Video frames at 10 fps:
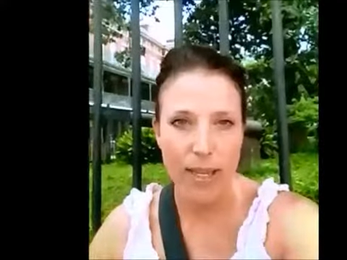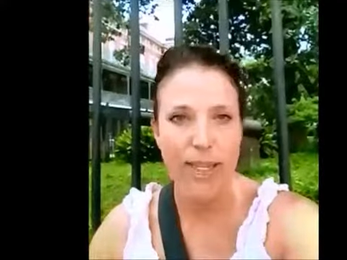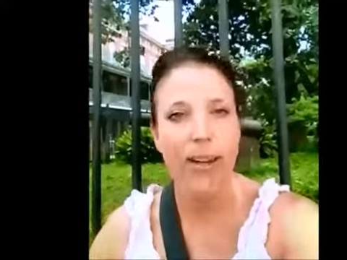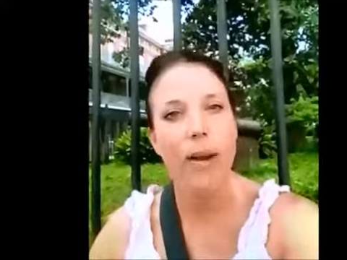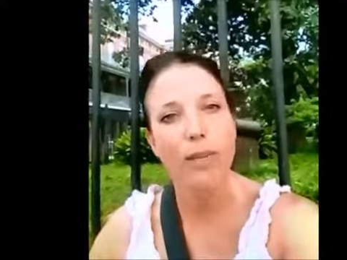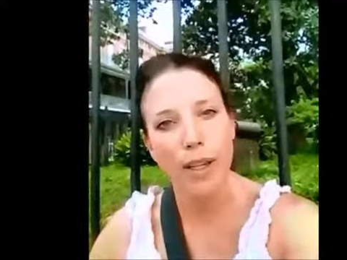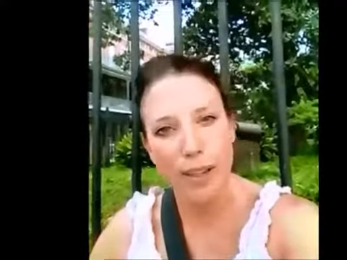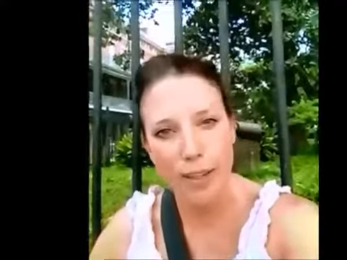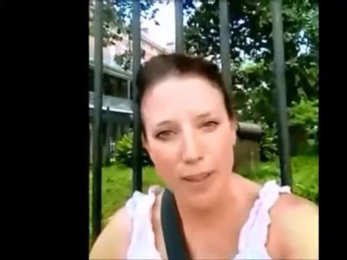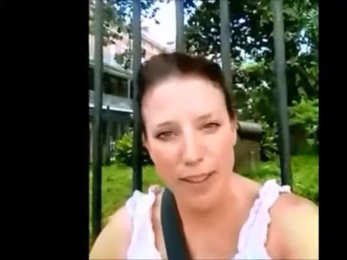They took
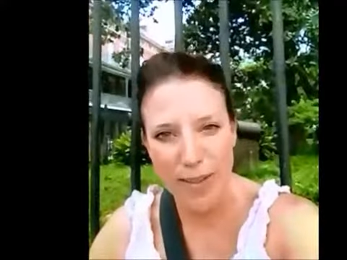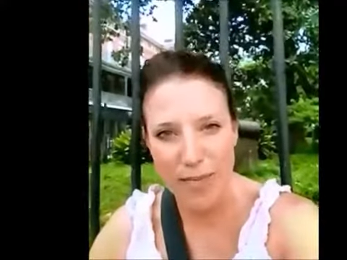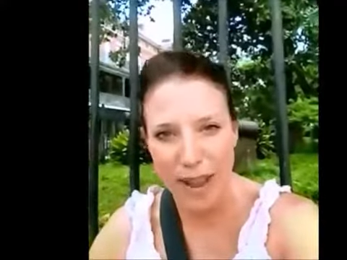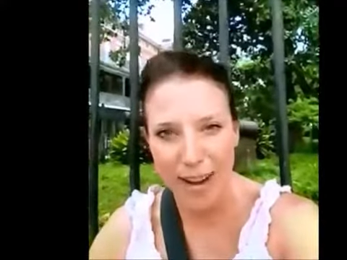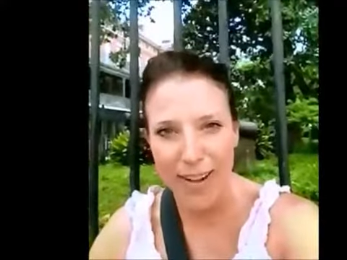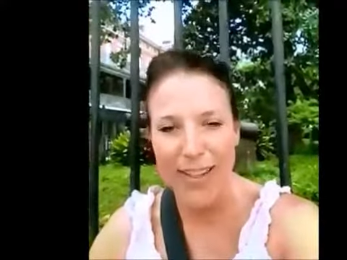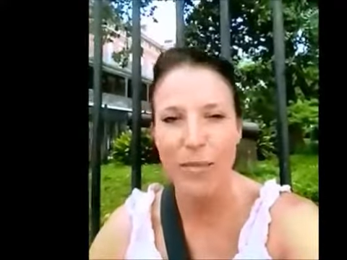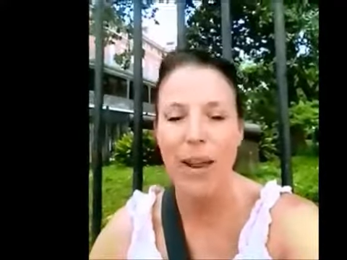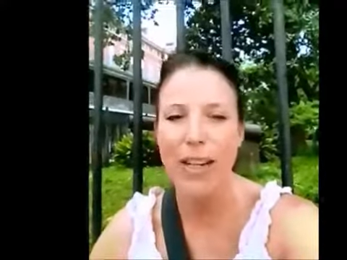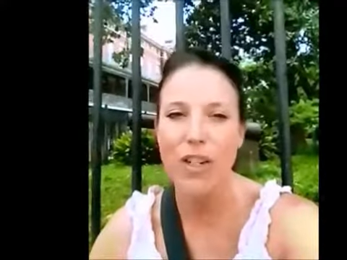obscure defensive players
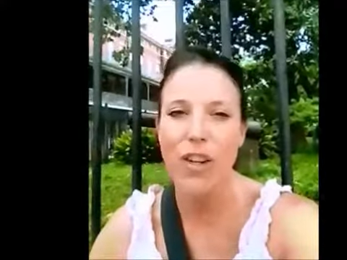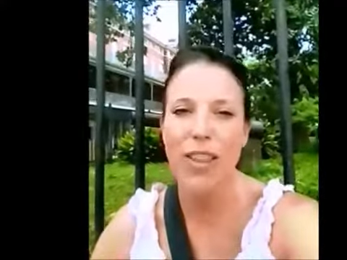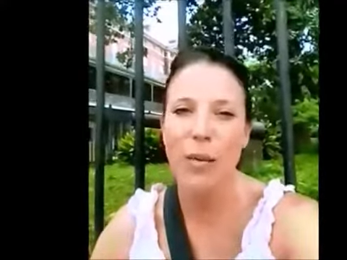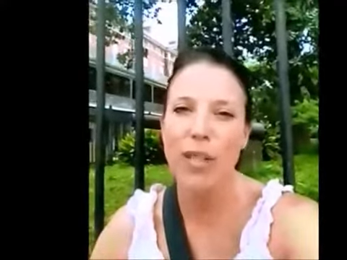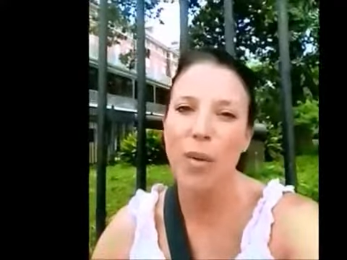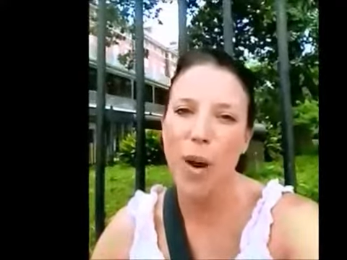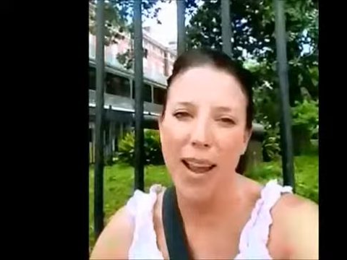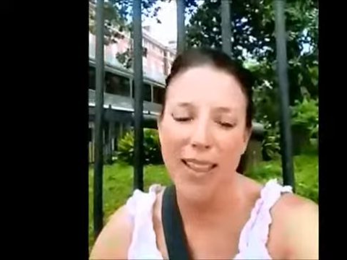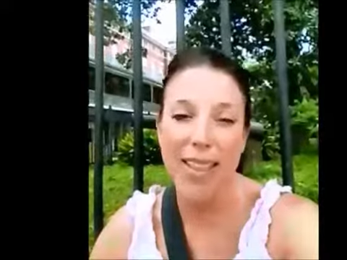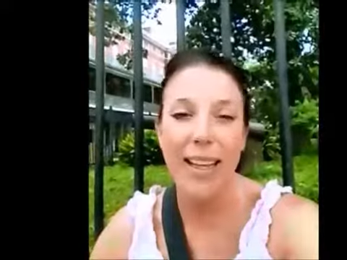and made sure that there was a
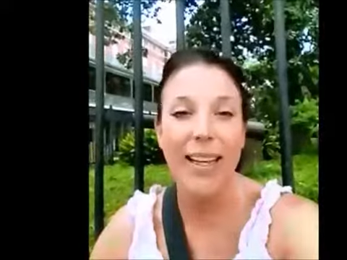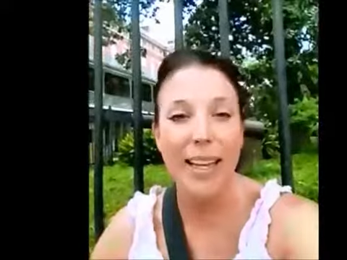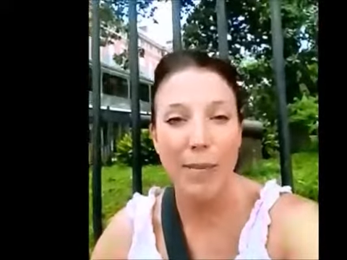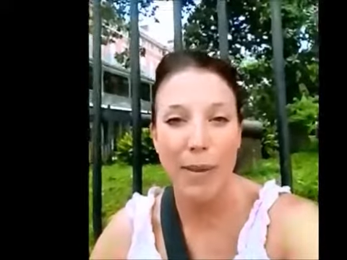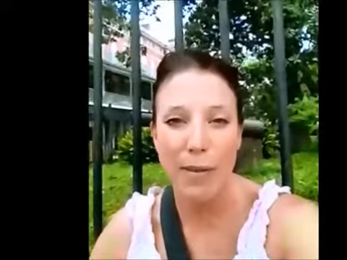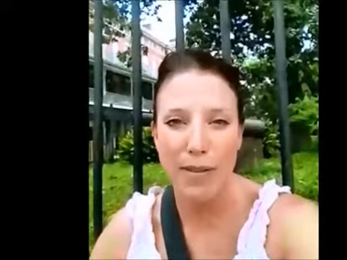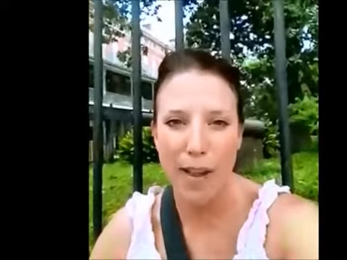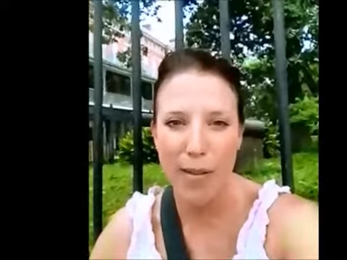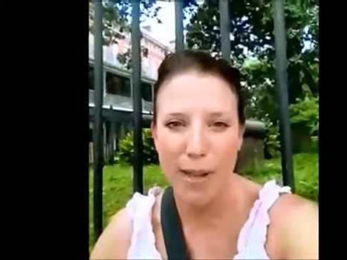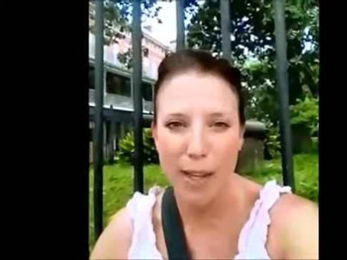way that they could keep them the
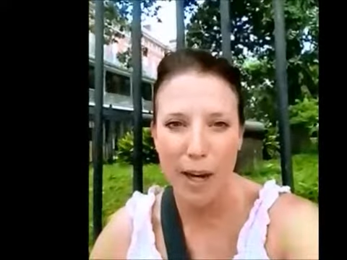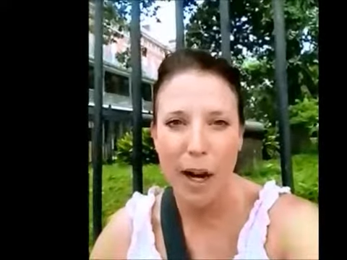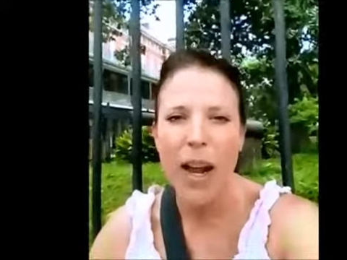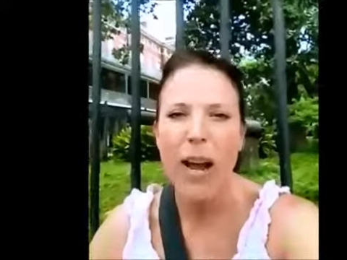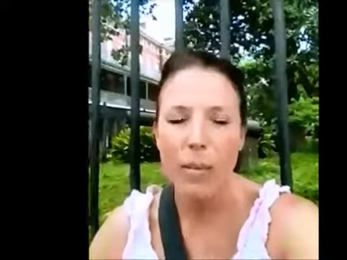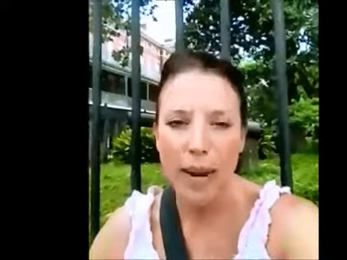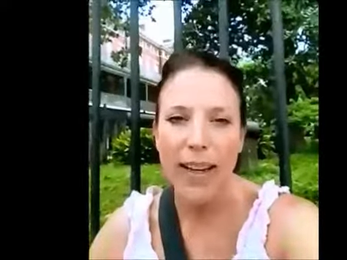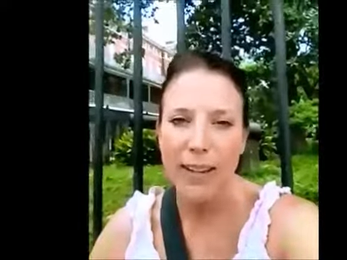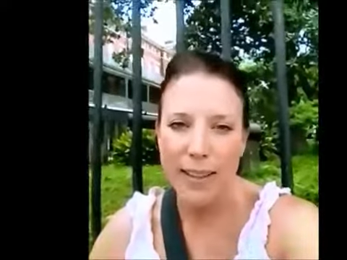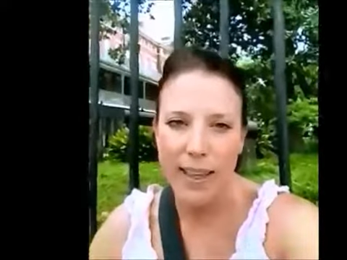following year by
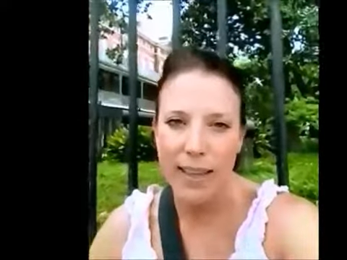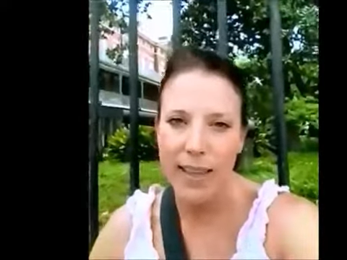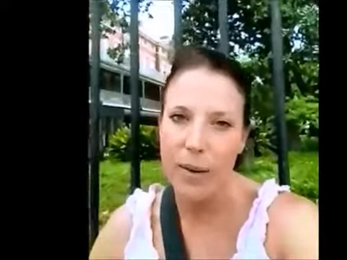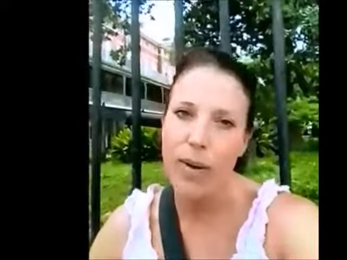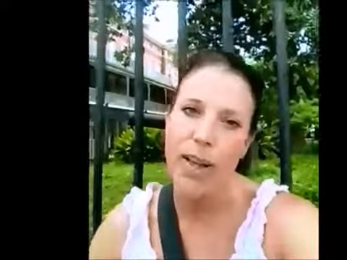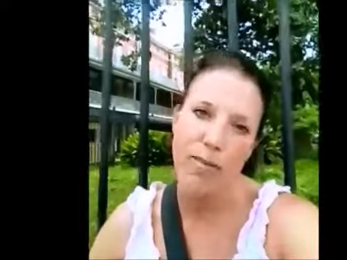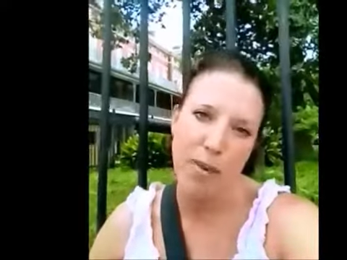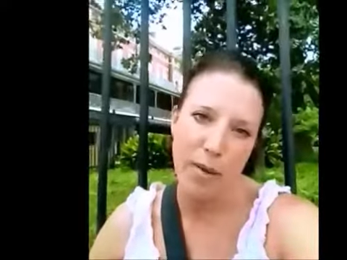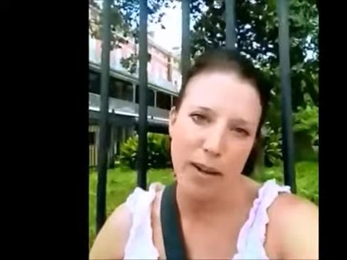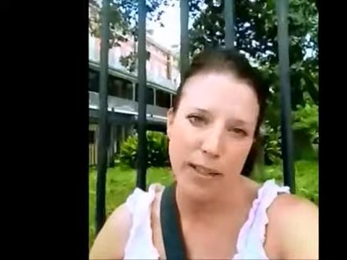guaranteeing that they would get
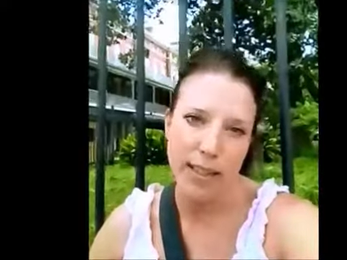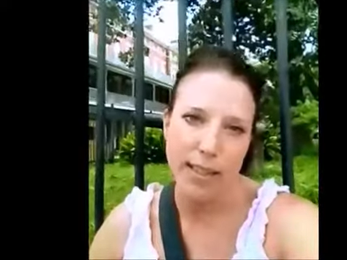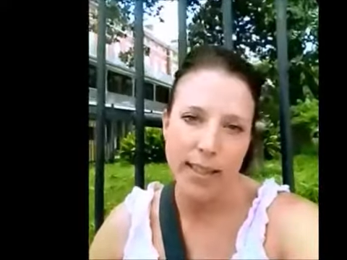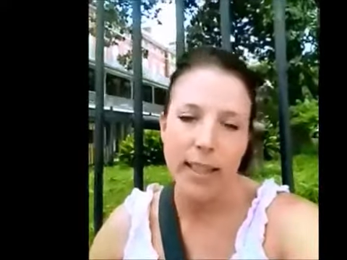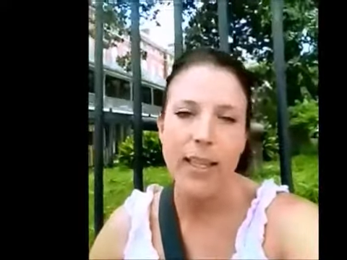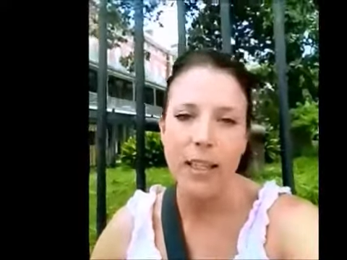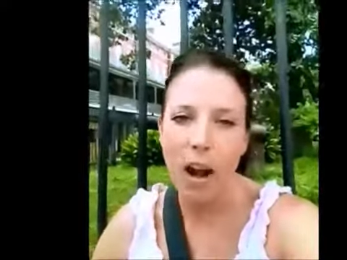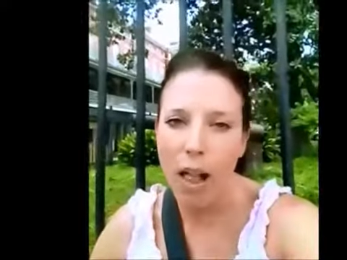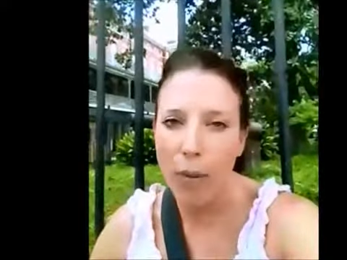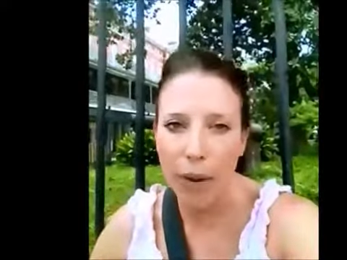bonuses. So let's
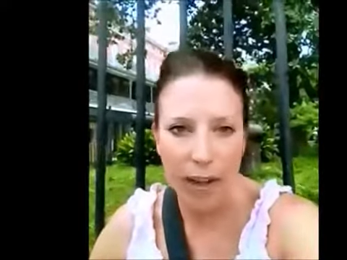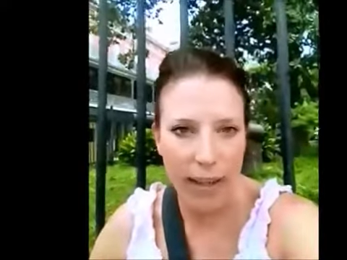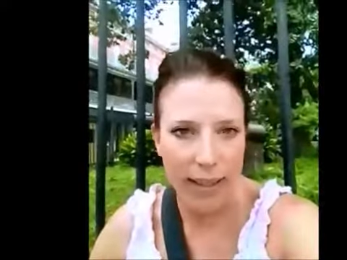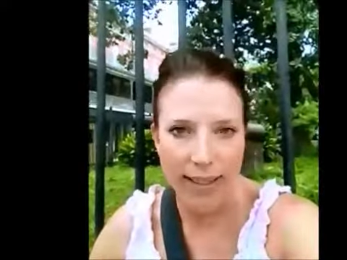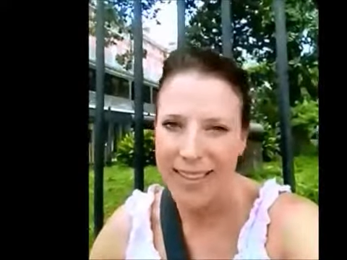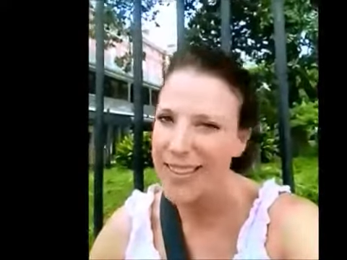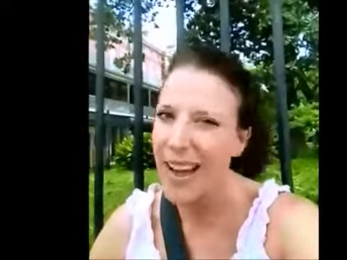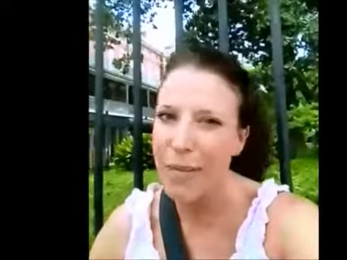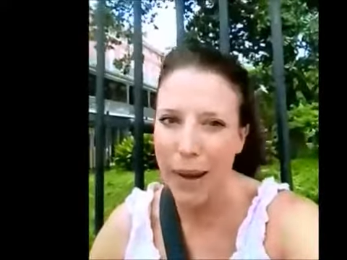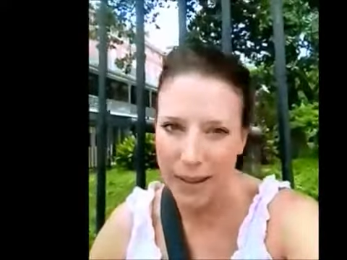call it what it is. It's
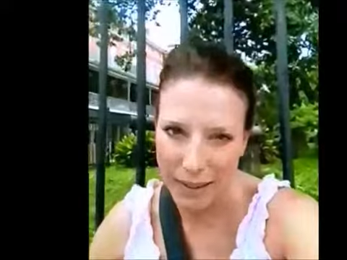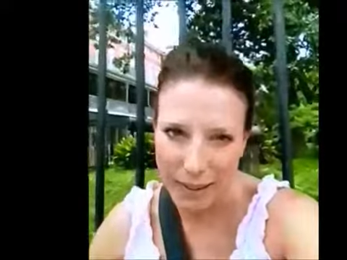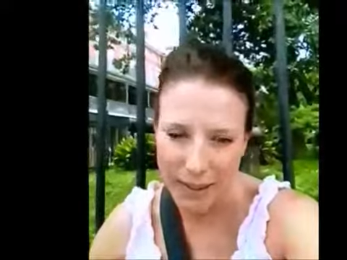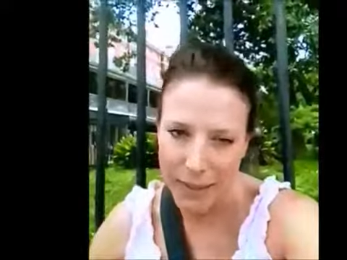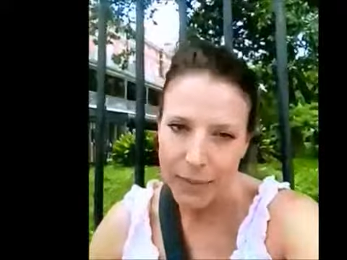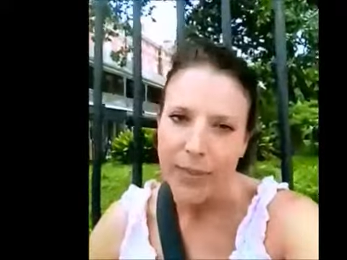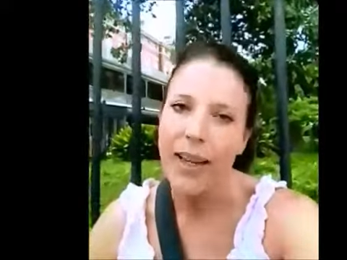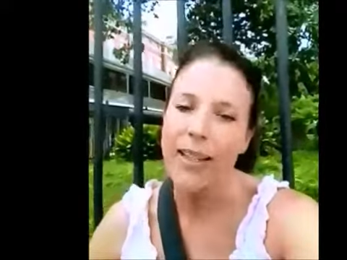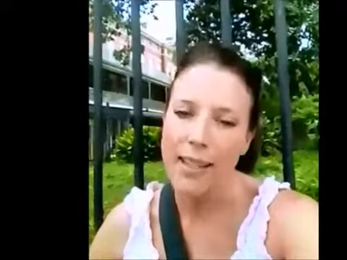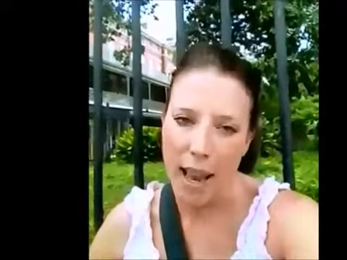not bounties.
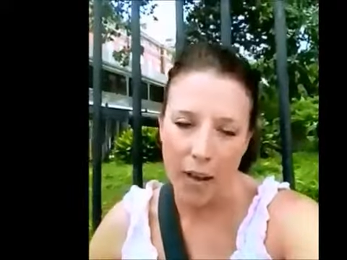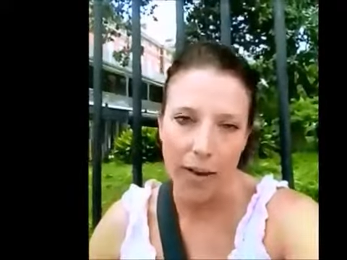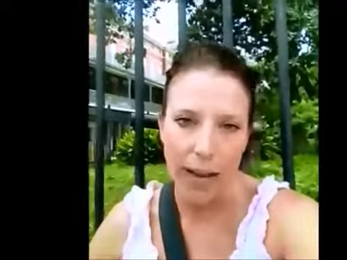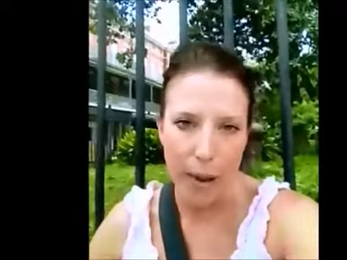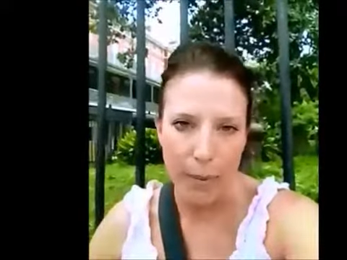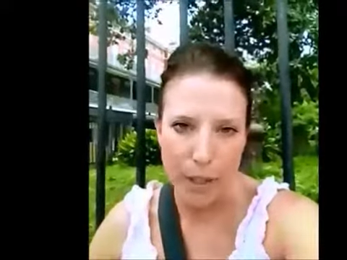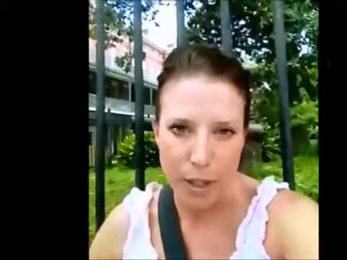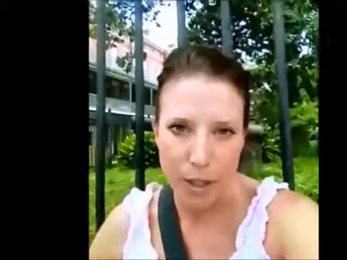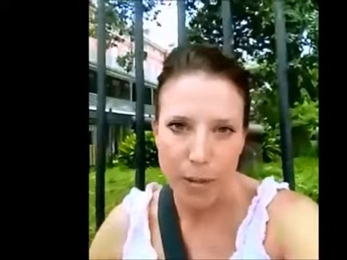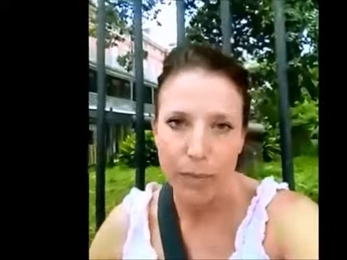It's salary cap
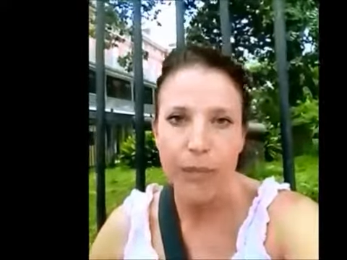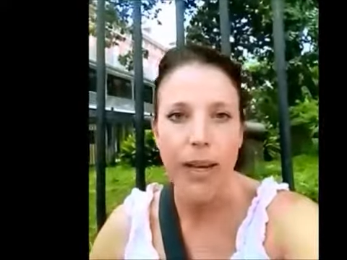issues.